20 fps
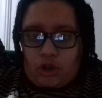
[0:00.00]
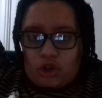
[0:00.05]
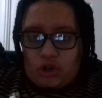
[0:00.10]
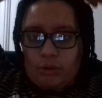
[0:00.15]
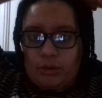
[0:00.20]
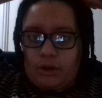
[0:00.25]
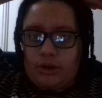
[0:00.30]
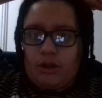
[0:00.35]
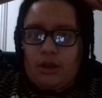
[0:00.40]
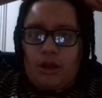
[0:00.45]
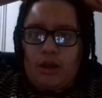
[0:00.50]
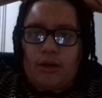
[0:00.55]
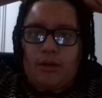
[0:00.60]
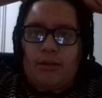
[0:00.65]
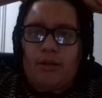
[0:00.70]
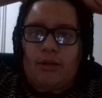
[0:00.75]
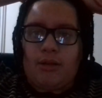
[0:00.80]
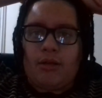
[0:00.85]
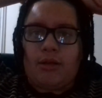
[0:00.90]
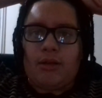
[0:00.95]
going
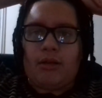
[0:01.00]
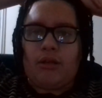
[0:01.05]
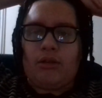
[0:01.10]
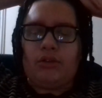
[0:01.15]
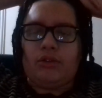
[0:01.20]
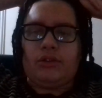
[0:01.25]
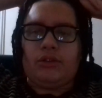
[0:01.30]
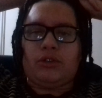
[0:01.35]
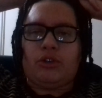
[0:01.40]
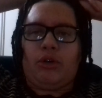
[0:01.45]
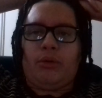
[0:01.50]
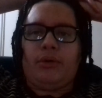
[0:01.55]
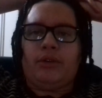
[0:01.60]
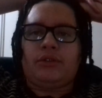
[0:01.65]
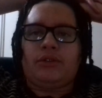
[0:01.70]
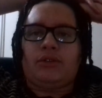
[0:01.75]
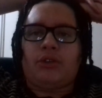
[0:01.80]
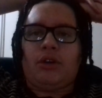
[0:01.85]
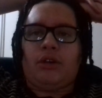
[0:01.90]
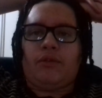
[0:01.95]

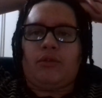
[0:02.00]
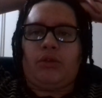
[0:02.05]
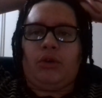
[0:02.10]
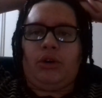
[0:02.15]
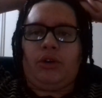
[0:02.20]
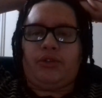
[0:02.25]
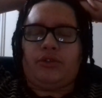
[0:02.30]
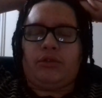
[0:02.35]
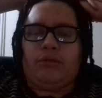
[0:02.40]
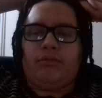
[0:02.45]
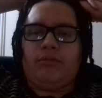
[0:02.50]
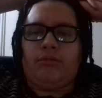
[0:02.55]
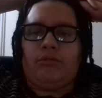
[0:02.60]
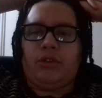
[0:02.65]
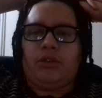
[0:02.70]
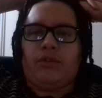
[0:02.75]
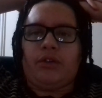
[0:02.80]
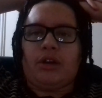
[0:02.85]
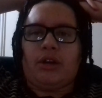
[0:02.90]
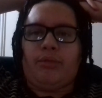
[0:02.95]
to of course
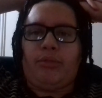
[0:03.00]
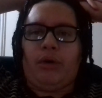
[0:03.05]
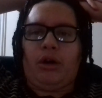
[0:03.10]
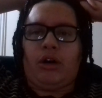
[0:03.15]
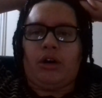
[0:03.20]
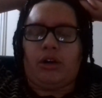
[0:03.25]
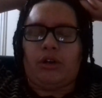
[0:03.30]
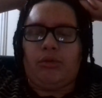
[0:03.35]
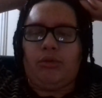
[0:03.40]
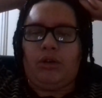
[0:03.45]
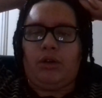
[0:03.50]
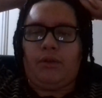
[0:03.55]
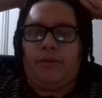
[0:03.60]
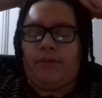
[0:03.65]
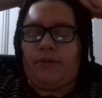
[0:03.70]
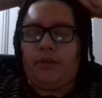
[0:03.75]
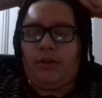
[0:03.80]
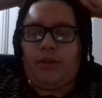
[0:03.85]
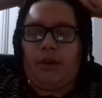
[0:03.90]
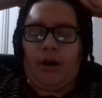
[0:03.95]
the Reebok
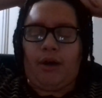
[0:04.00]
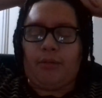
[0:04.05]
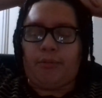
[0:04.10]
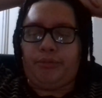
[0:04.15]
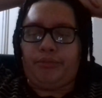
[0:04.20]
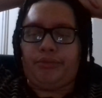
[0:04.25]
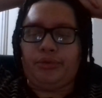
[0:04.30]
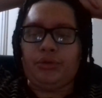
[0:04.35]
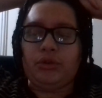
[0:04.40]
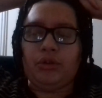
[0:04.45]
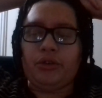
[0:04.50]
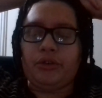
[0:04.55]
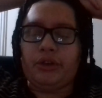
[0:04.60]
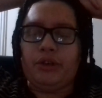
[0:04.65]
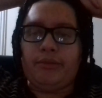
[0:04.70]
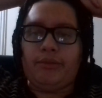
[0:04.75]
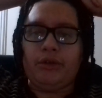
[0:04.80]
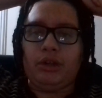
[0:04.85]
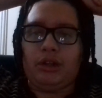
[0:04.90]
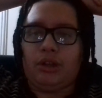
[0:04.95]
with that
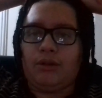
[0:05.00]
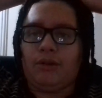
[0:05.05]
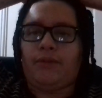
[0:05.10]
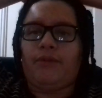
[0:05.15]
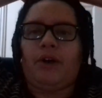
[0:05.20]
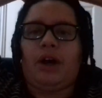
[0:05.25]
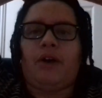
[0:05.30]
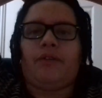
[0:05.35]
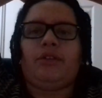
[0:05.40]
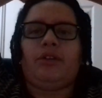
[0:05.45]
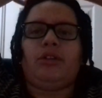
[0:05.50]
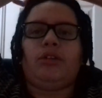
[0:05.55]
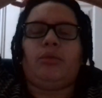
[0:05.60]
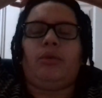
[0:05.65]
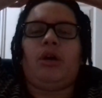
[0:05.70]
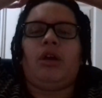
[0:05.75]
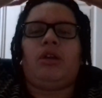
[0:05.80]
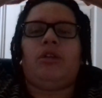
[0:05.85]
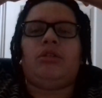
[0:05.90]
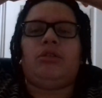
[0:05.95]
bloody brilliant 5-0
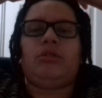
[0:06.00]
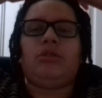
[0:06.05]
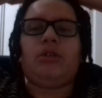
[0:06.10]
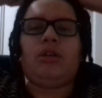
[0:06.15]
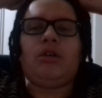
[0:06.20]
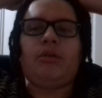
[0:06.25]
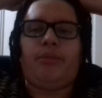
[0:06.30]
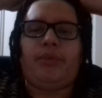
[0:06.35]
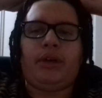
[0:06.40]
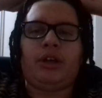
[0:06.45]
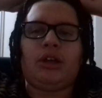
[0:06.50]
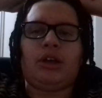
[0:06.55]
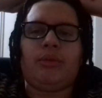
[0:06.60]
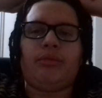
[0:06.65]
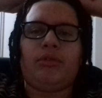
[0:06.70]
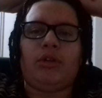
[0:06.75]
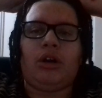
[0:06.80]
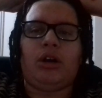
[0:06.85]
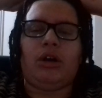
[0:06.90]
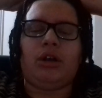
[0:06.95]
win at
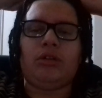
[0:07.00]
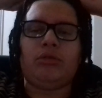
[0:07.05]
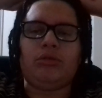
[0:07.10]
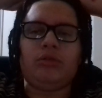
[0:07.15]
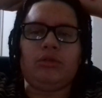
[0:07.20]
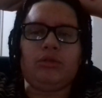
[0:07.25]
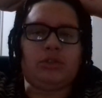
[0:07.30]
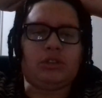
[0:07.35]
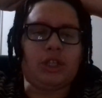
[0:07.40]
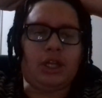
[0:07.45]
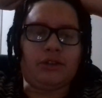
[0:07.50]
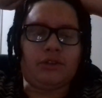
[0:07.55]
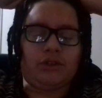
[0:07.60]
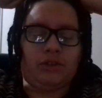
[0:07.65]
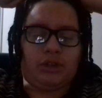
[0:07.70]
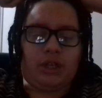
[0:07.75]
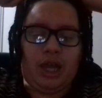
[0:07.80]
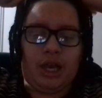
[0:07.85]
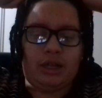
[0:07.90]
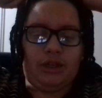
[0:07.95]
Peterborough.
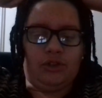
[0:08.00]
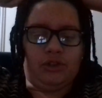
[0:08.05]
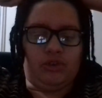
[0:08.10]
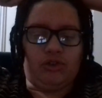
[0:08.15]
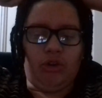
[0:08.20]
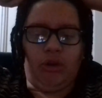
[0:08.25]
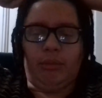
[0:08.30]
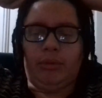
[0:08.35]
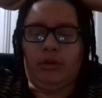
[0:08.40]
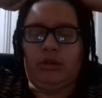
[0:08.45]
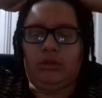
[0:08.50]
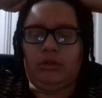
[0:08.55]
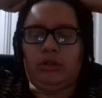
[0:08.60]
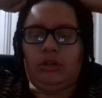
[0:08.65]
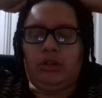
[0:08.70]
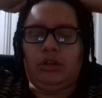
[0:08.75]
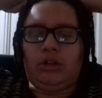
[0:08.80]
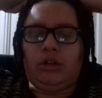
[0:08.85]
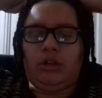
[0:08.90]
Santos getting his double,